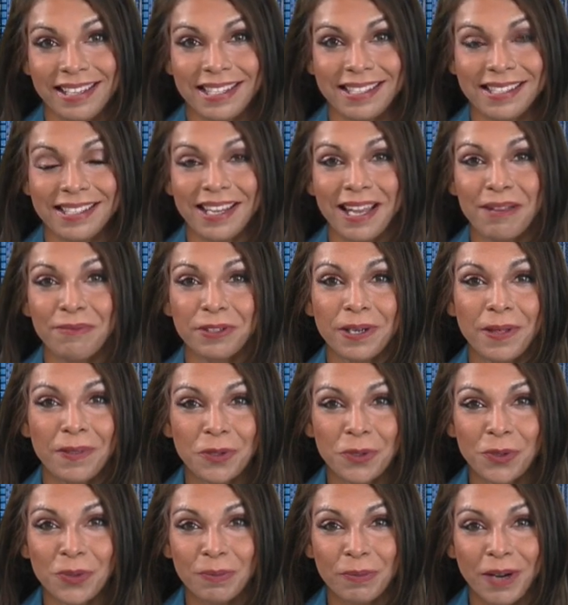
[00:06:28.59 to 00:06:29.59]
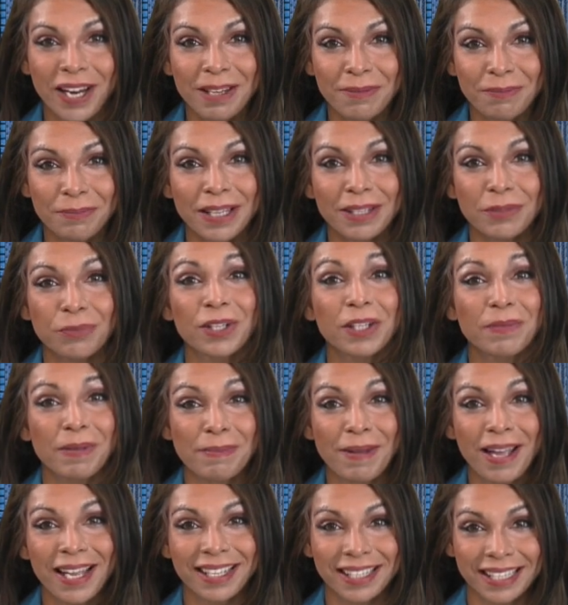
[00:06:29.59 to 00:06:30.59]
It is time for another short break, but we'll
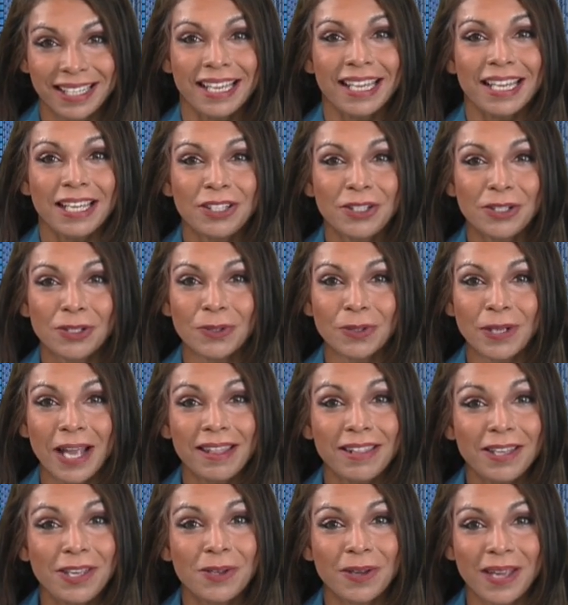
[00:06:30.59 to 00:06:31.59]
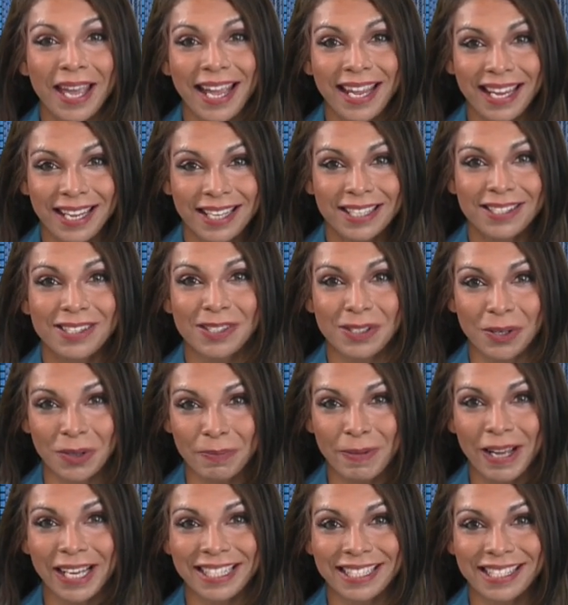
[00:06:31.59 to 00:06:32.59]
be back to look at the UK
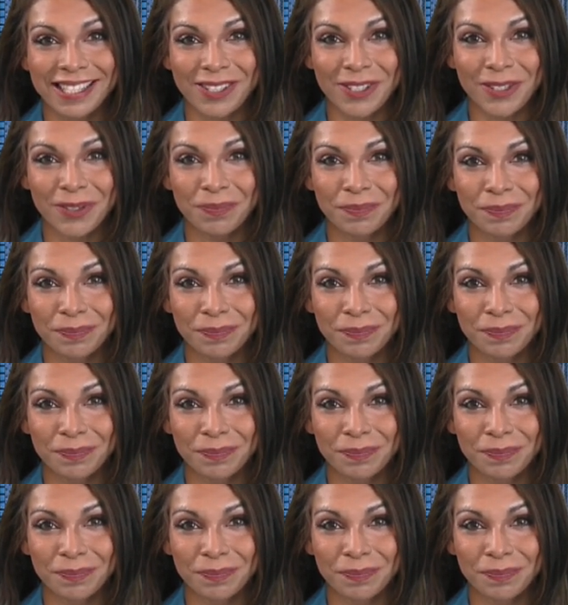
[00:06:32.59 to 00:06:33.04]
stock market soon.